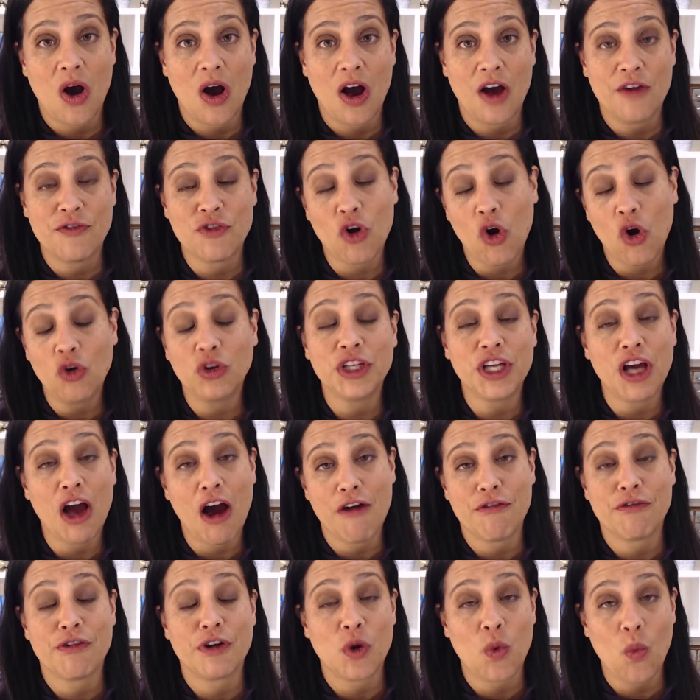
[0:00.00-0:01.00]
if you're only
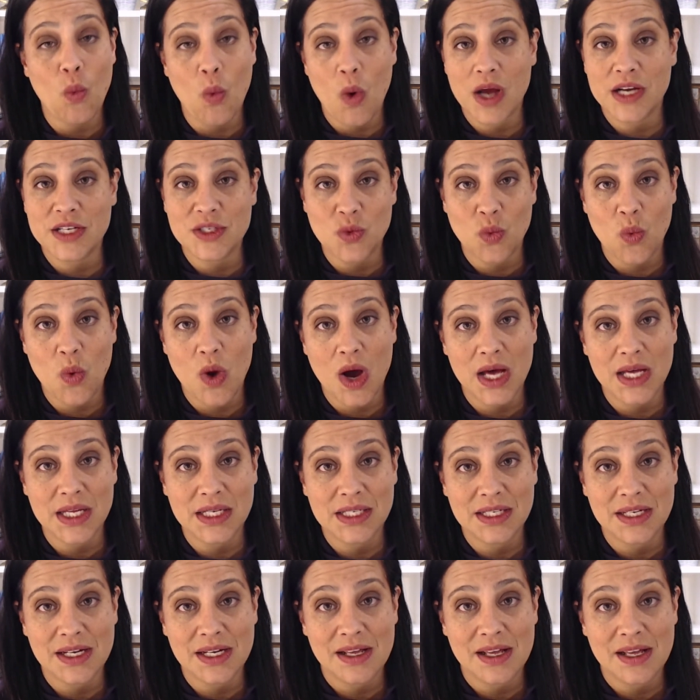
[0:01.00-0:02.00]
offering
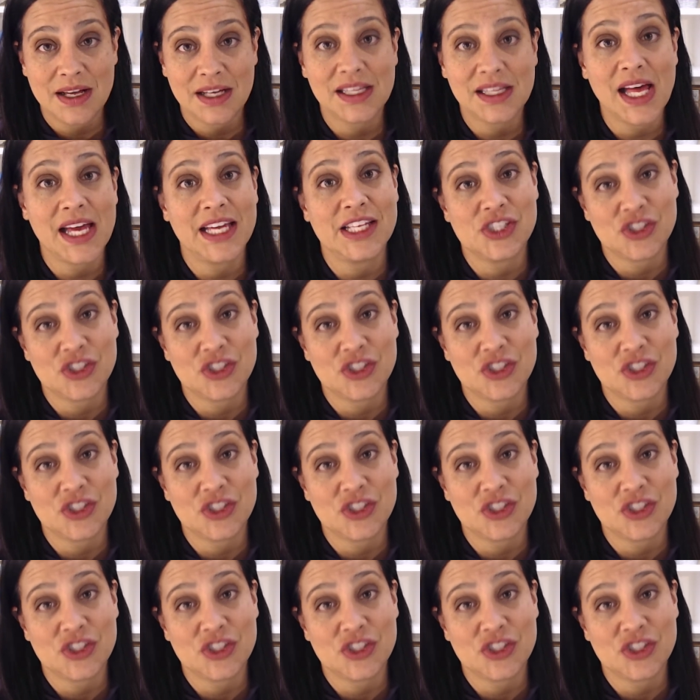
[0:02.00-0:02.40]
one-to-one client